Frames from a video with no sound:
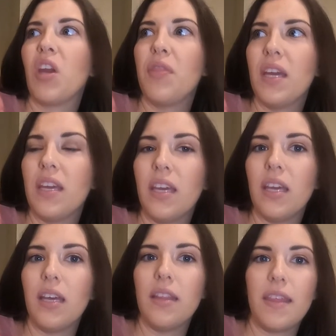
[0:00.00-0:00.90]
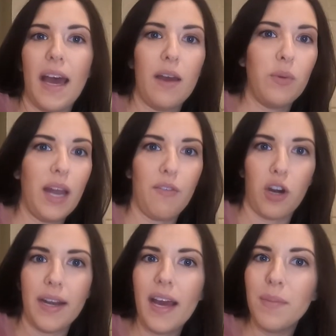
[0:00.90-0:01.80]
thinking that we'd have our
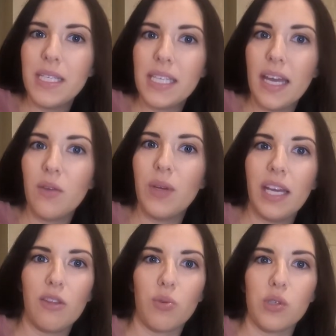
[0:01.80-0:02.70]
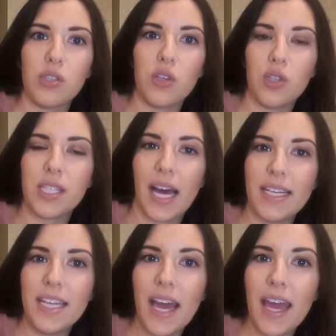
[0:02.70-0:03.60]
anatomy scan, we'd get the results
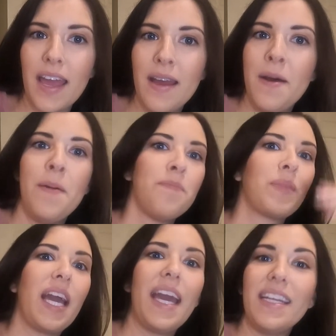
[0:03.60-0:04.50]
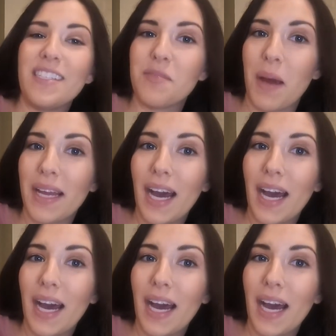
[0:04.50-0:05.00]
that day, hand it to my